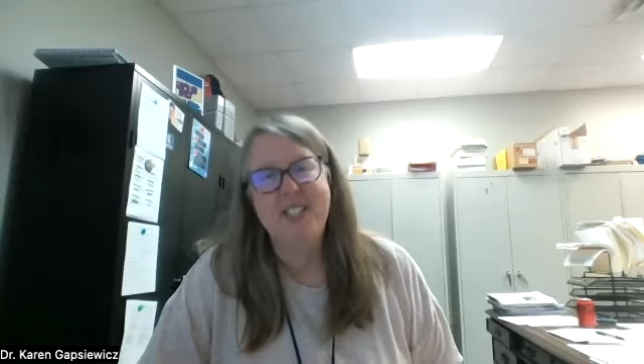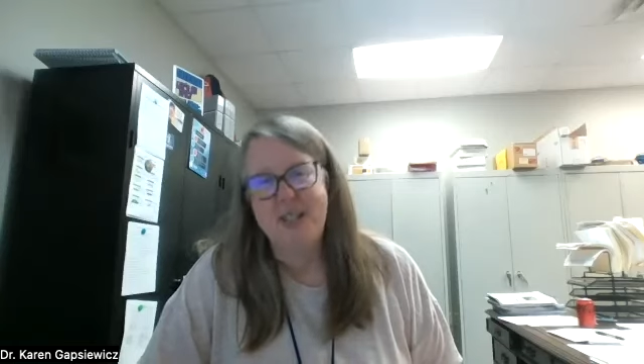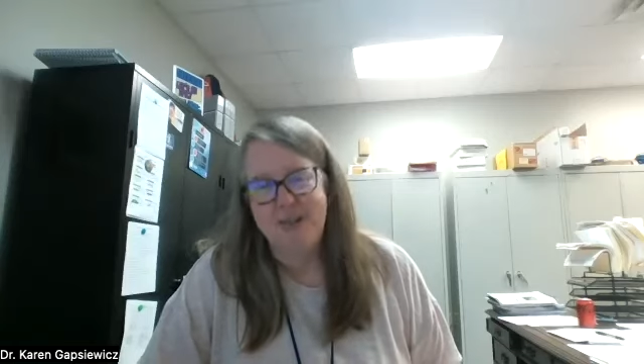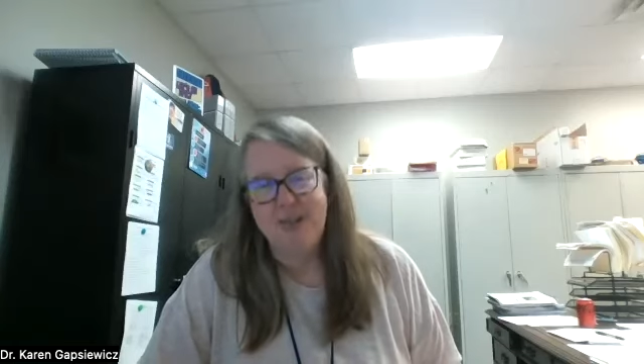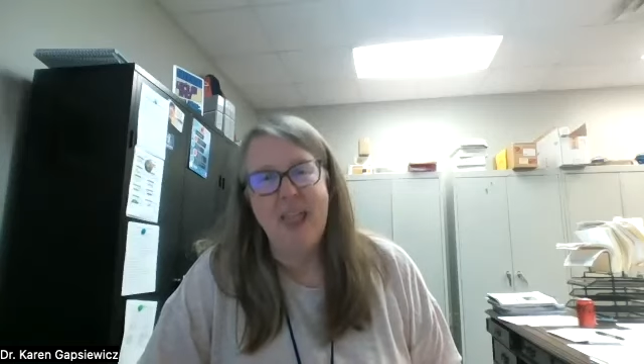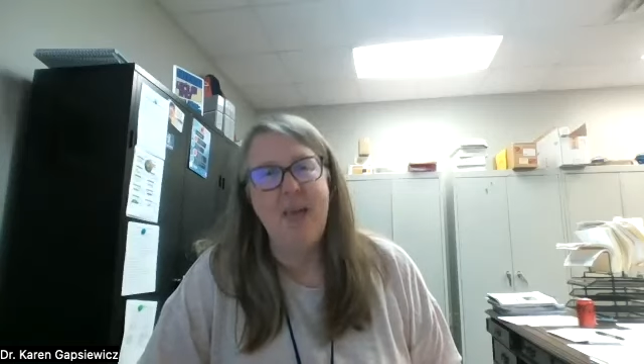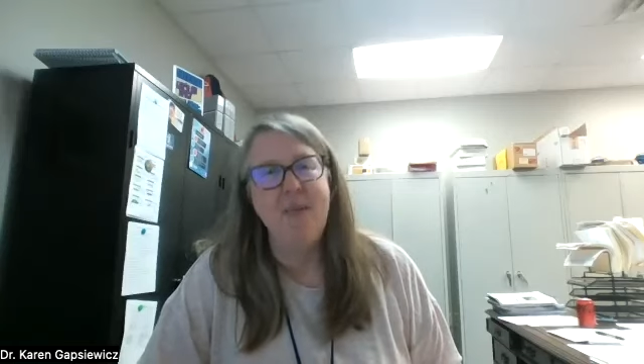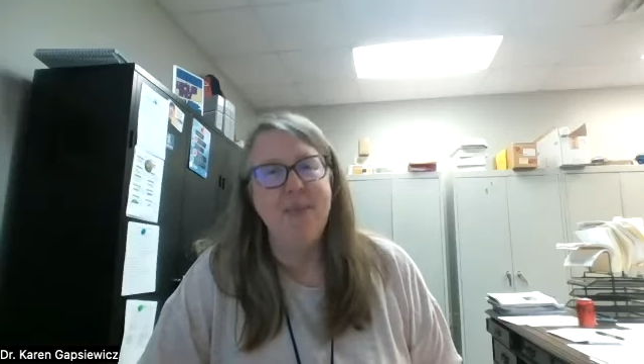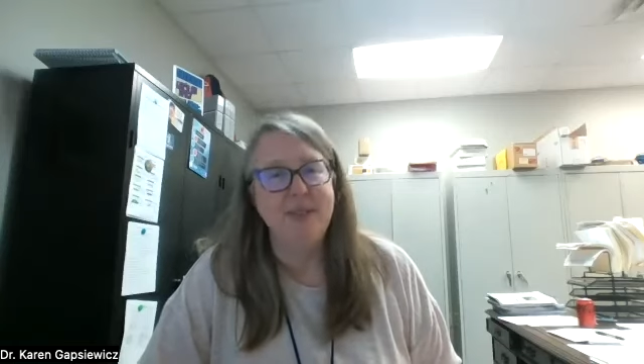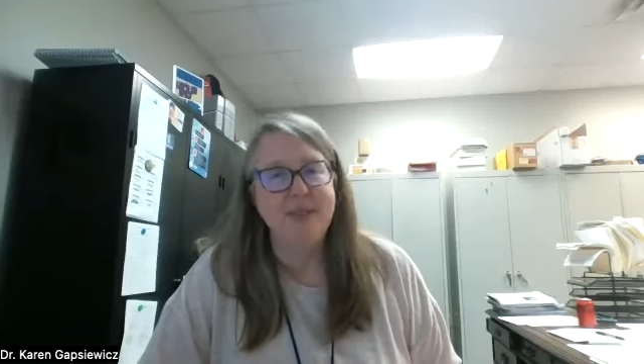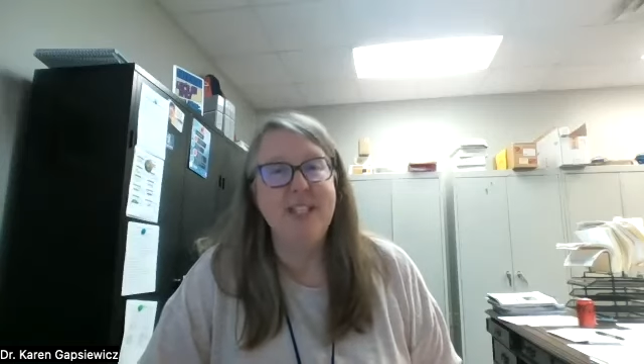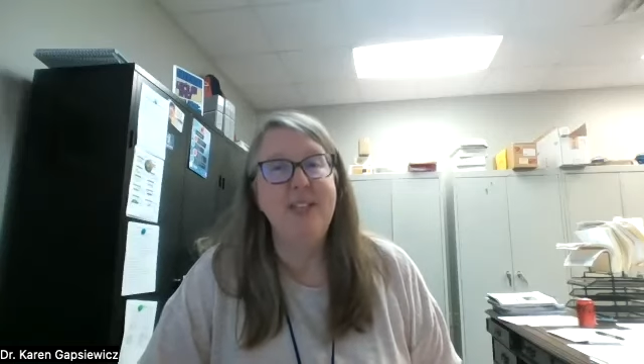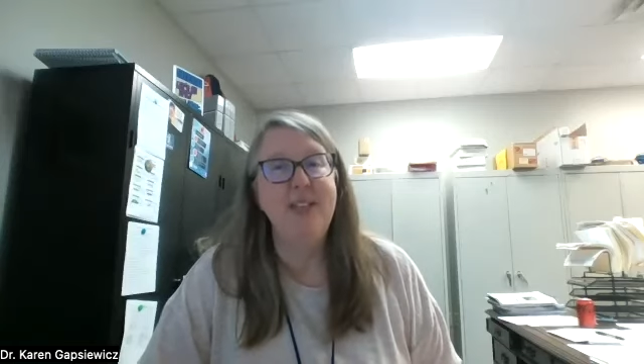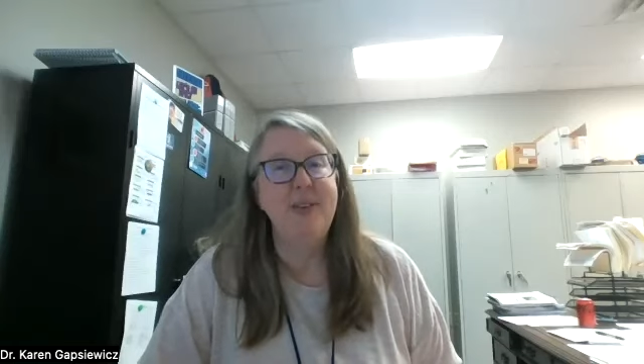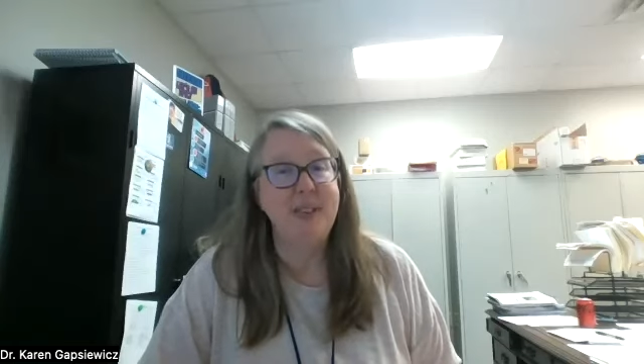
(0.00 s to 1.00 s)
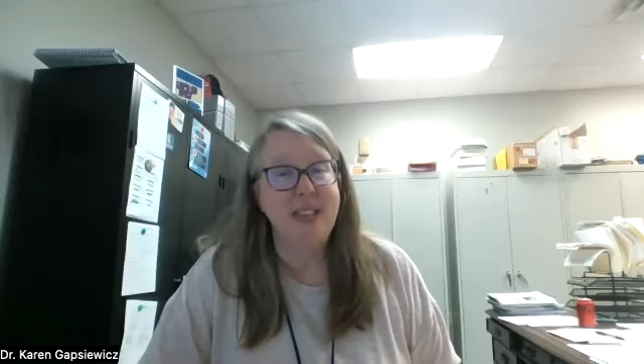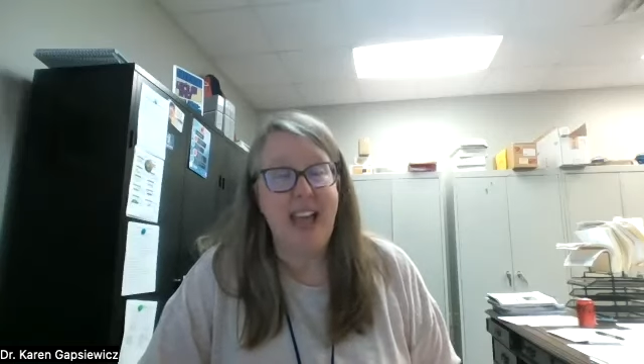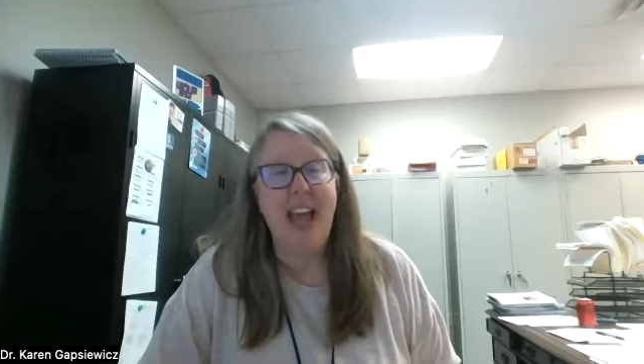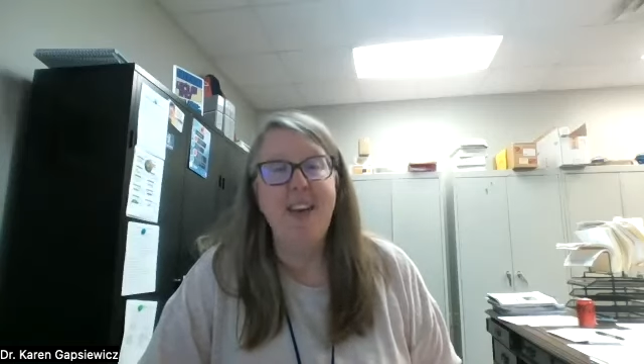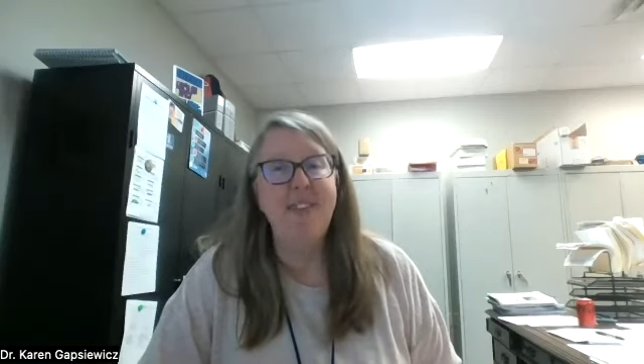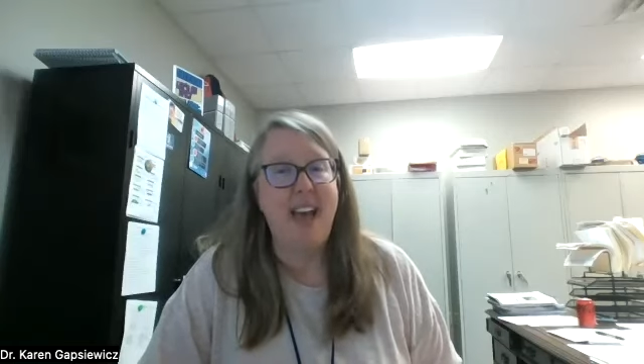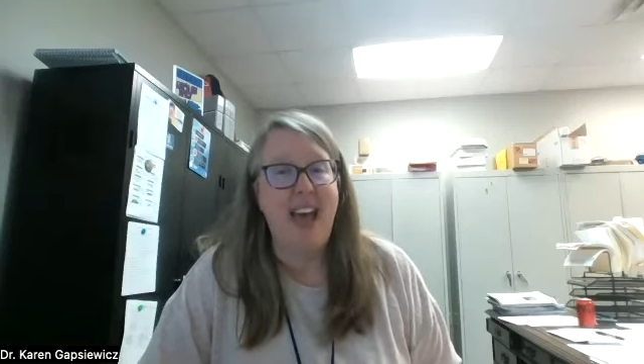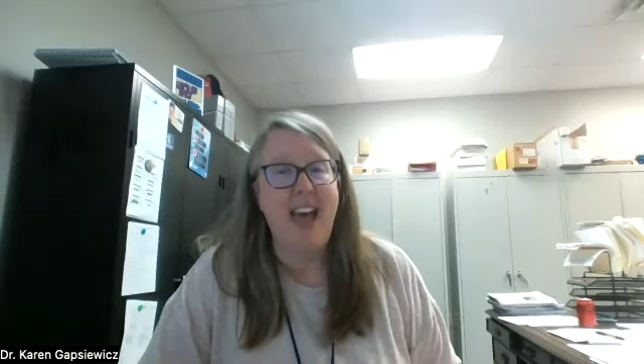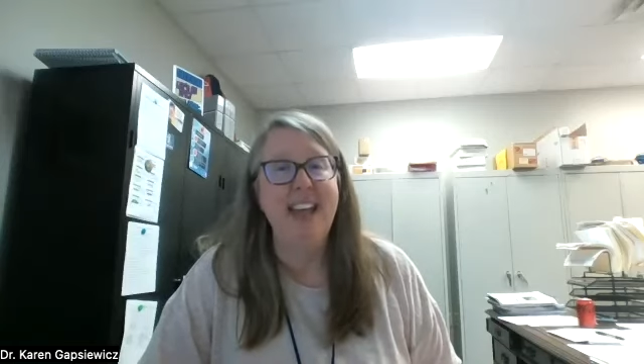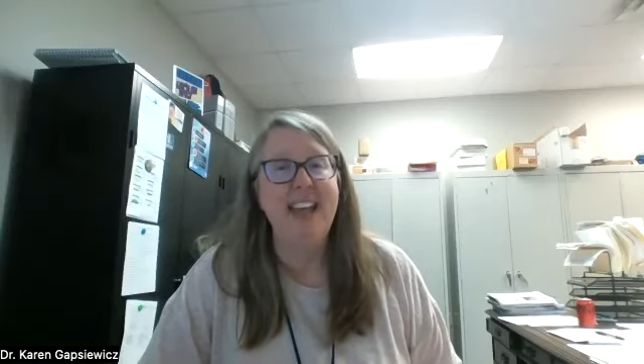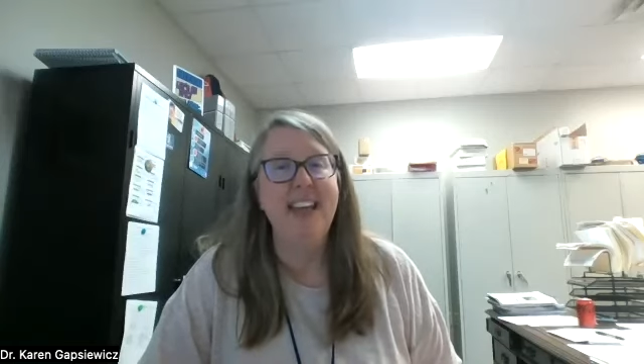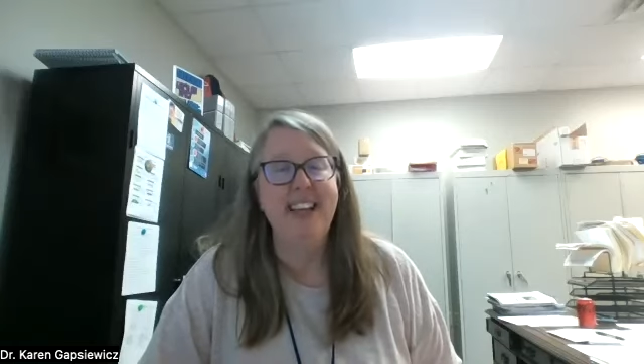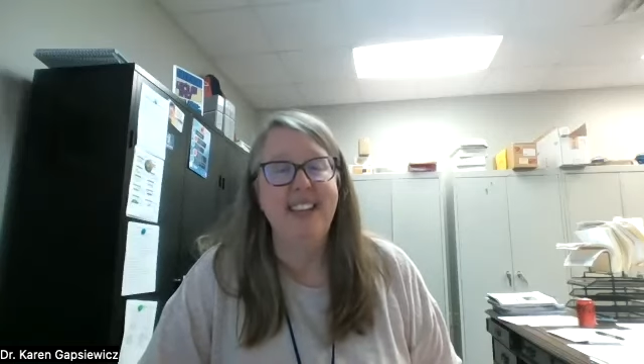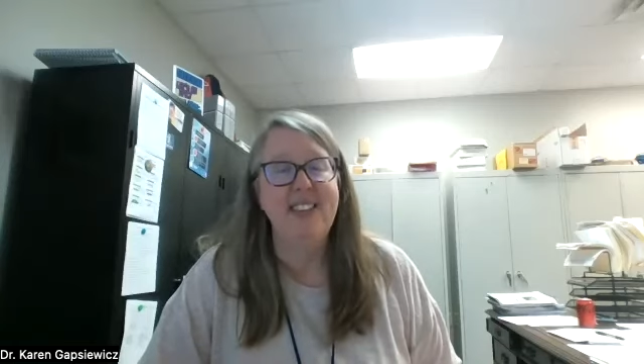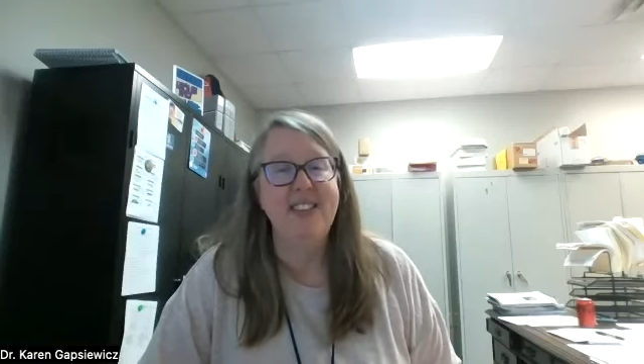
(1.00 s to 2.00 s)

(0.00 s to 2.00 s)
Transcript: she was able to laugh at it